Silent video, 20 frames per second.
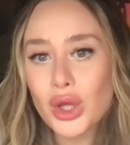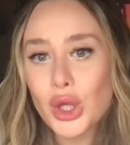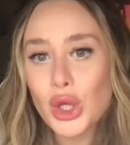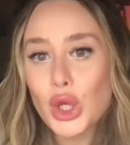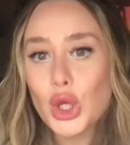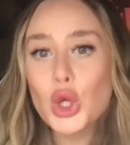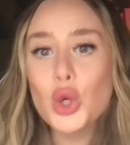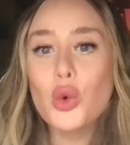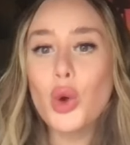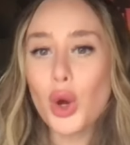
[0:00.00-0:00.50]

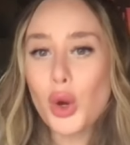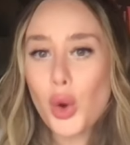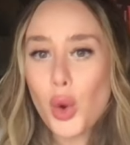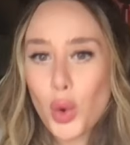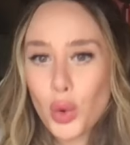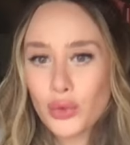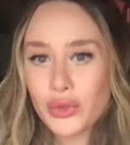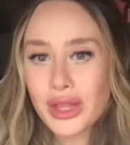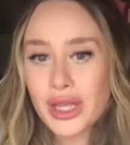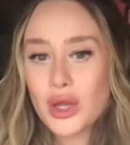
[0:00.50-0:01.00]
who are
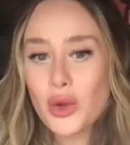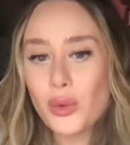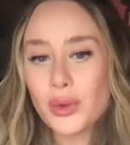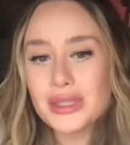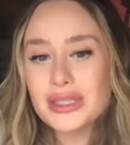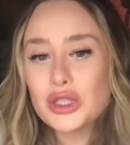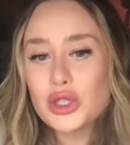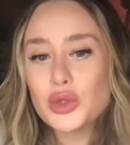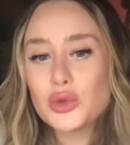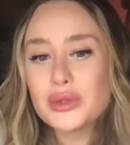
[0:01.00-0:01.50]
only going
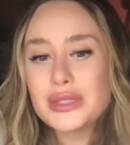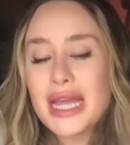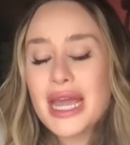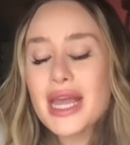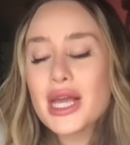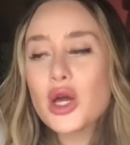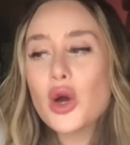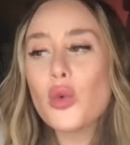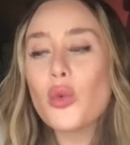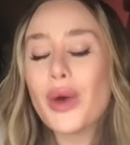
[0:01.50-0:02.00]
to
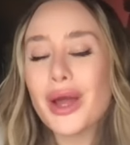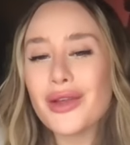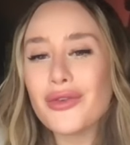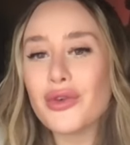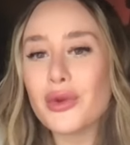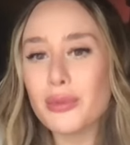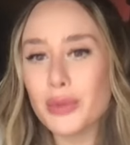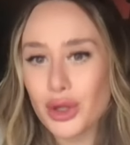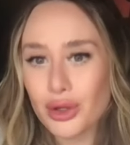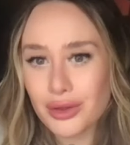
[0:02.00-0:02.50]
take away
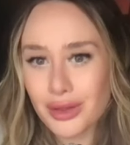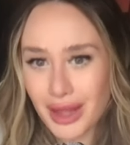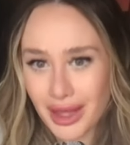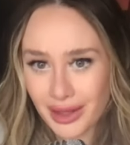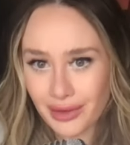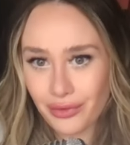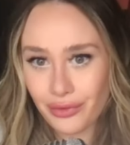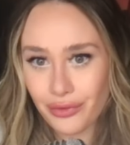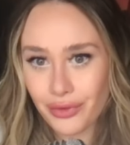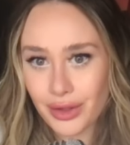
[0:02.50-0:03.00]
from your
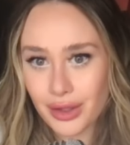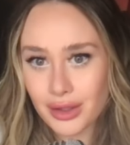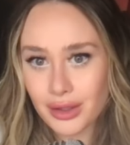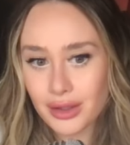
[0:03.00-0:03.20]
life.